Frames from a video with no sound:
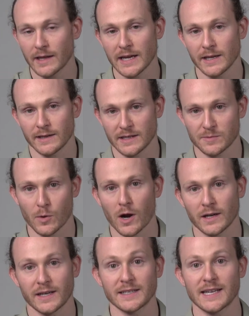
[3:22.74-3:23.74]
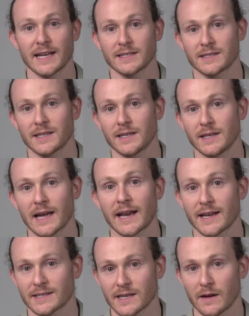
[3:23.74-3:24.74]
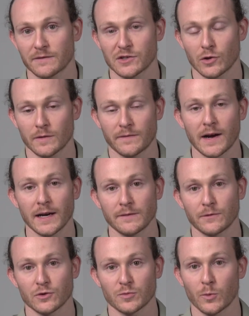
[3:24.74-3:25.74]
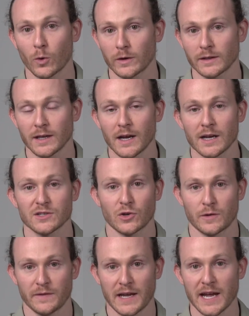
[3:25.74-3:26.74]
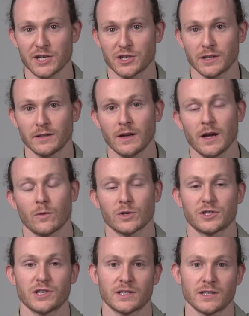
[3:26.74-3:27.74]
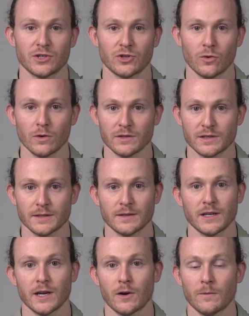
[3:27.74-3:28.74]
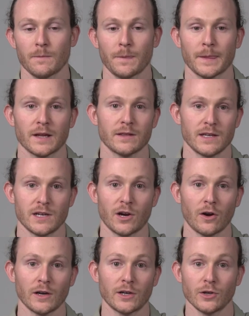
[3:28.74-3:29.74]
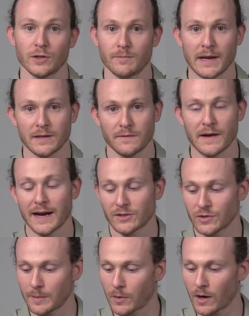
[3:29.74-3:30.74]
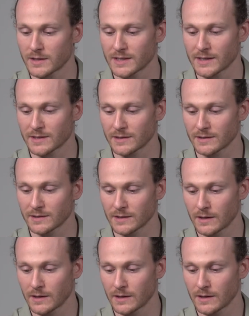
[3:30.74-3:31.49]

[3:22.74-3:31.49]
they, this product contains the N S F certified for sport certification, which just ensures, you know, the current good manufacturing processes.